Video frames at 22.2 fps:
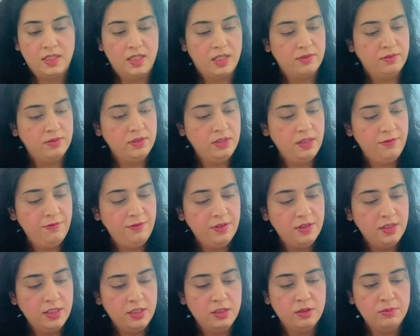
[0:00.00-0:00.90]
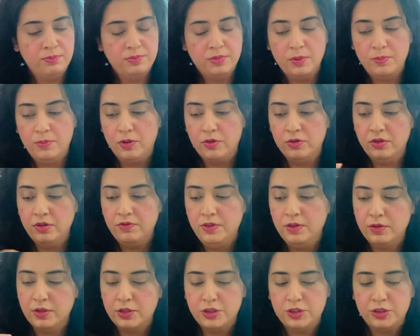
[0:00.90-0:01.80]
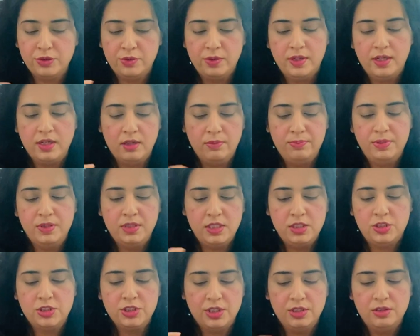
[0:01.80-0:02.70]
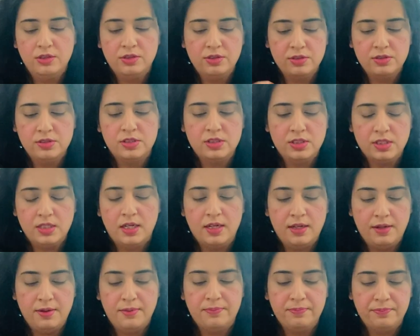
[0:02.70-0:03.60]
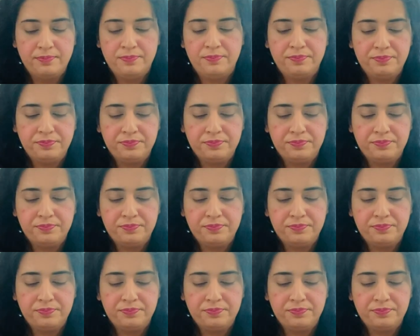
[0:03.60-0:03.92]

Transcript: I really feel like you're, the both of you are showing up in each other's, um,